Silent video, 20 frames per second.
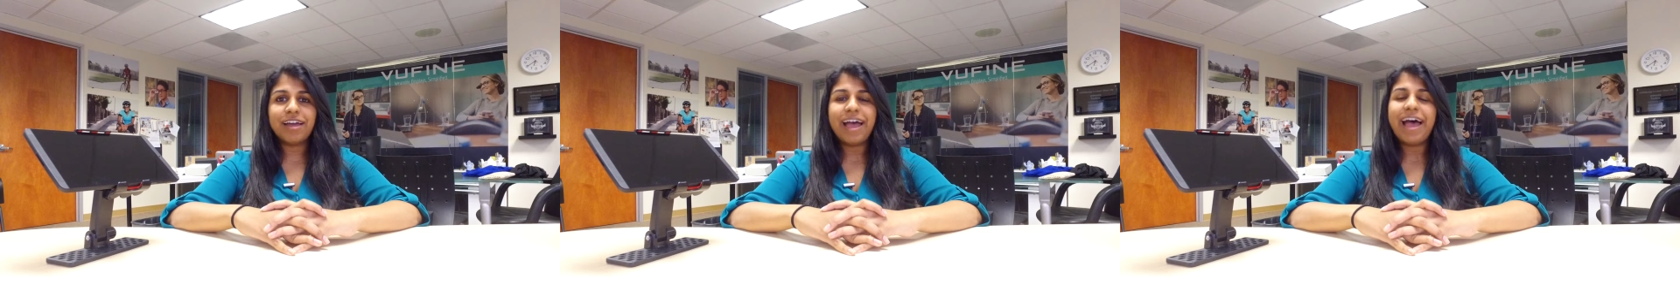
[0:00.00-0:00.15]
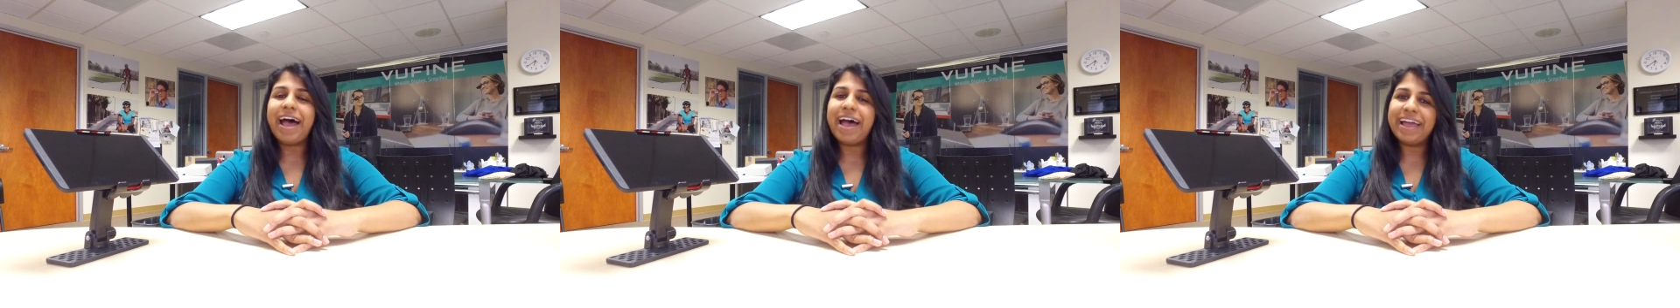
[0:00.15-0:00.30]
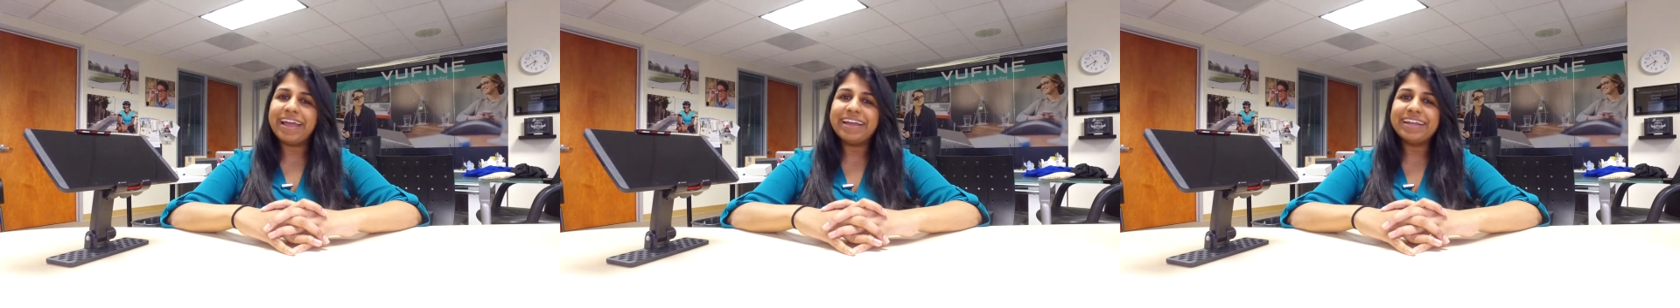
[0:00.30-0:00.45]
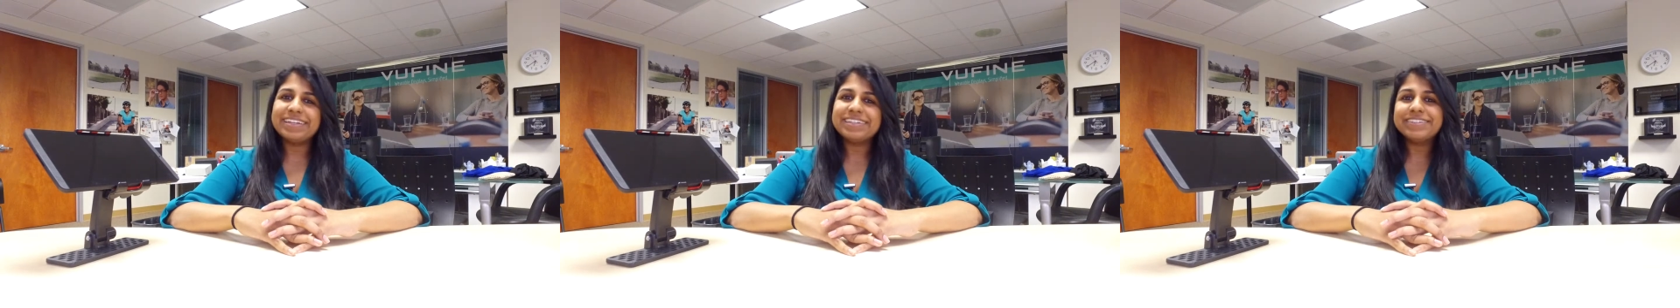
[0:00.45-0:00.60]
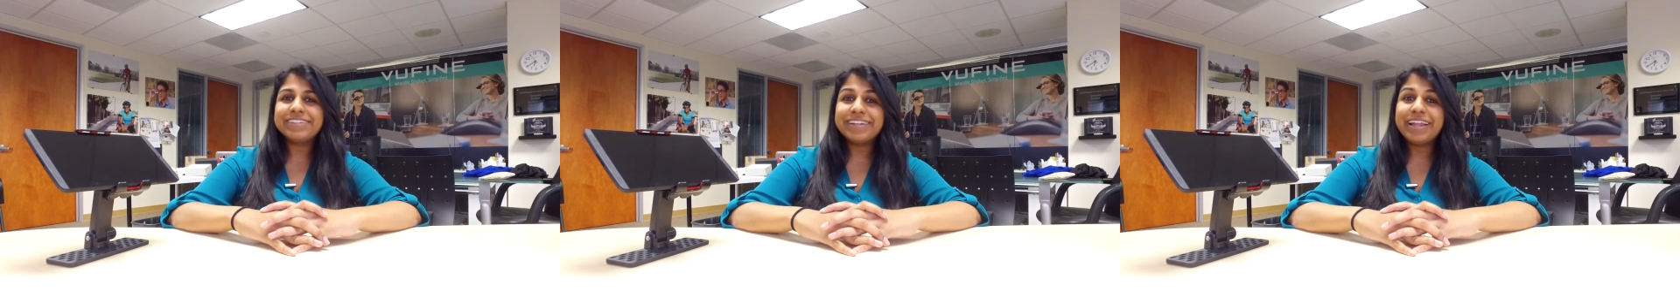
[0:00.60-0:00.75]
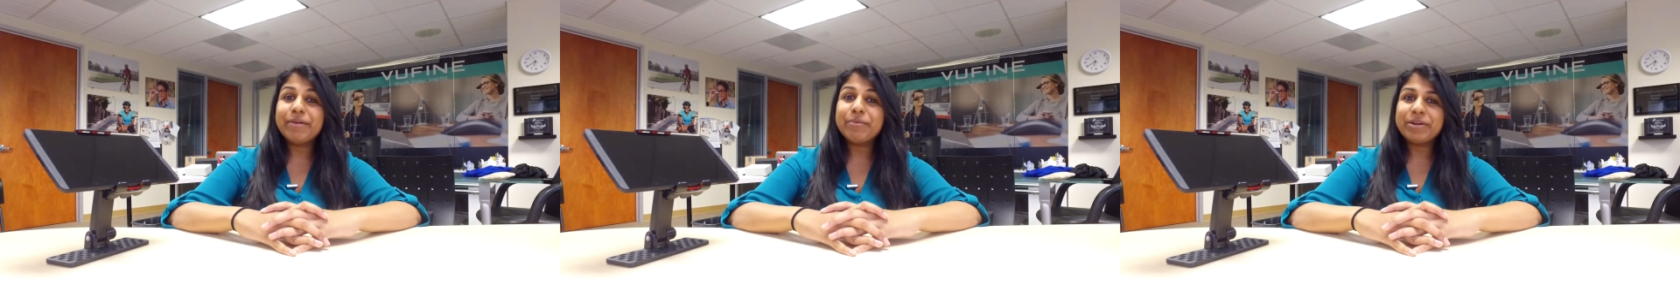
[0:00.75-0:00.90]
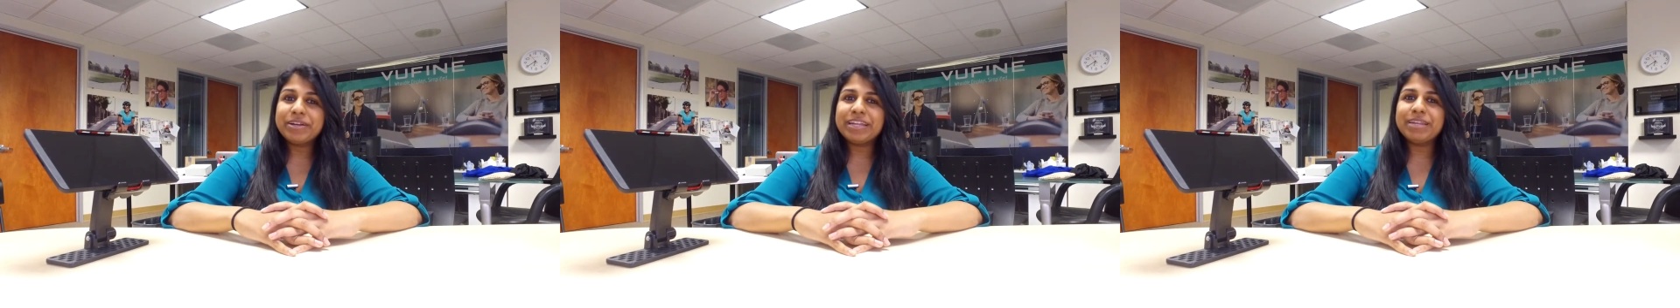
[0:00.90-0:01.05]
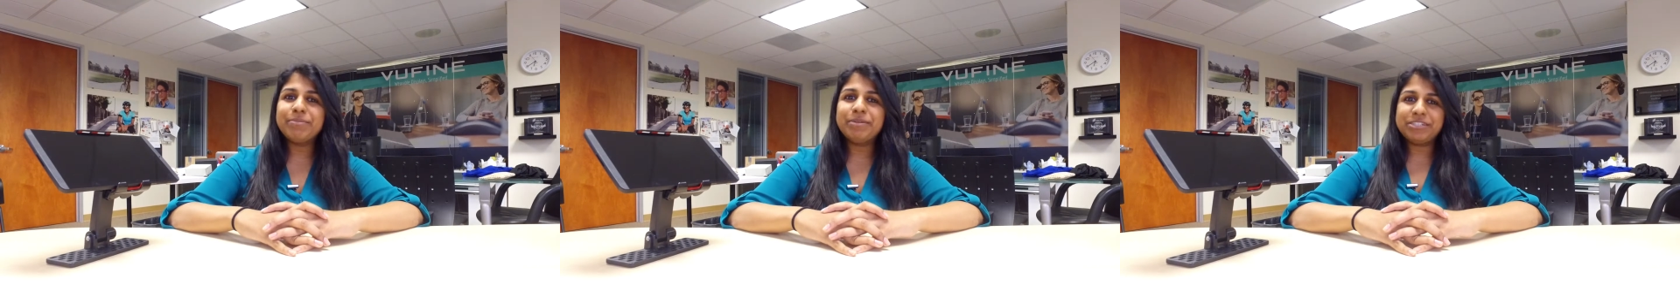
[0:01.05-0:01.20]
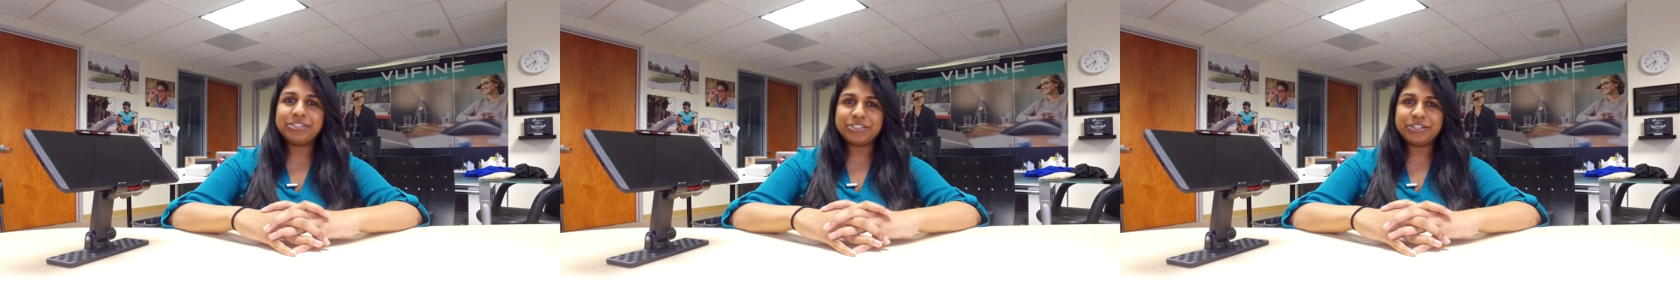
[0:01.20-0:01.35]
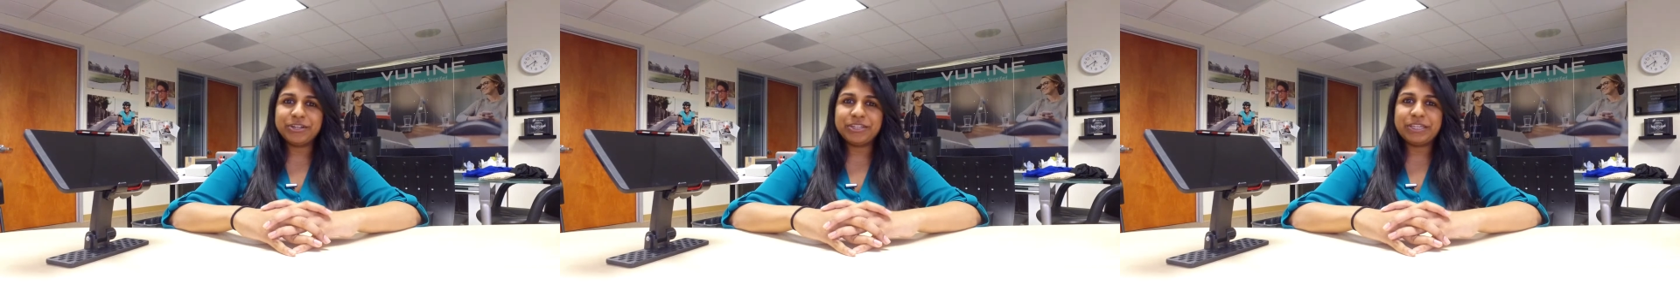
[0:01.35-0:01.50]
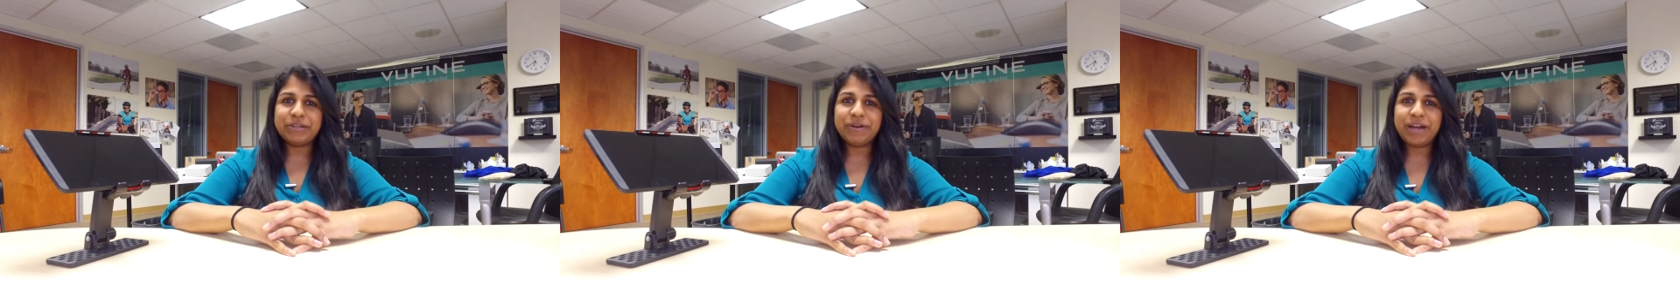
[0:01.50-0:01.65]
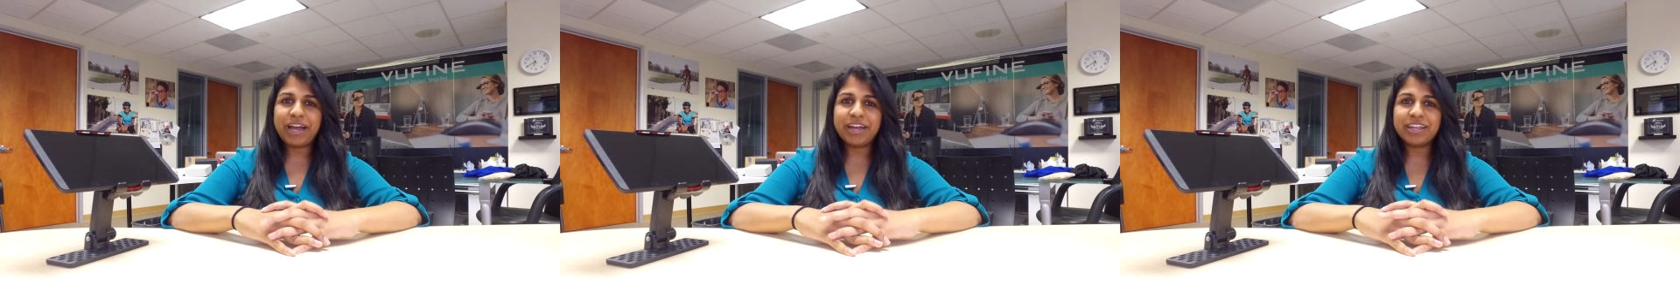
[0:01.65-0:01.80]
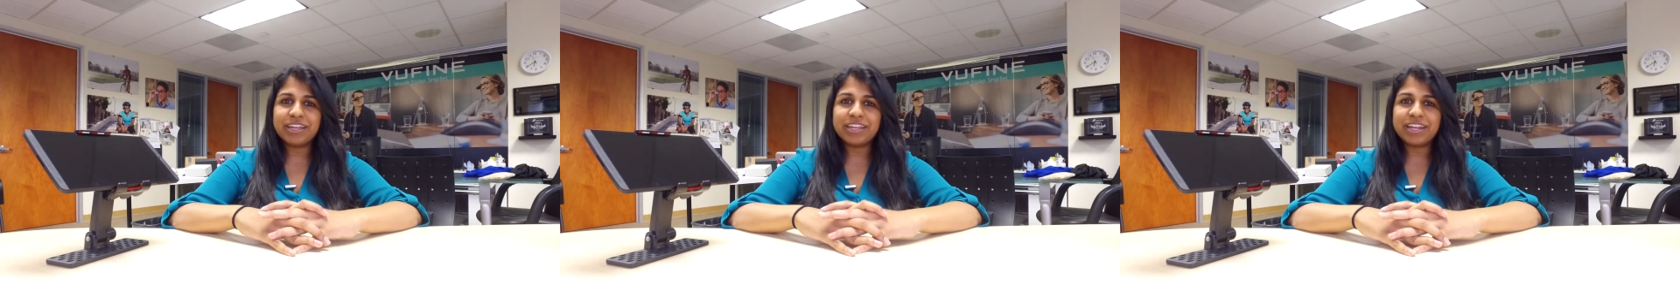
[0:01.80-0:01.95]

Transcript: Hi, today we're going to be showing you how to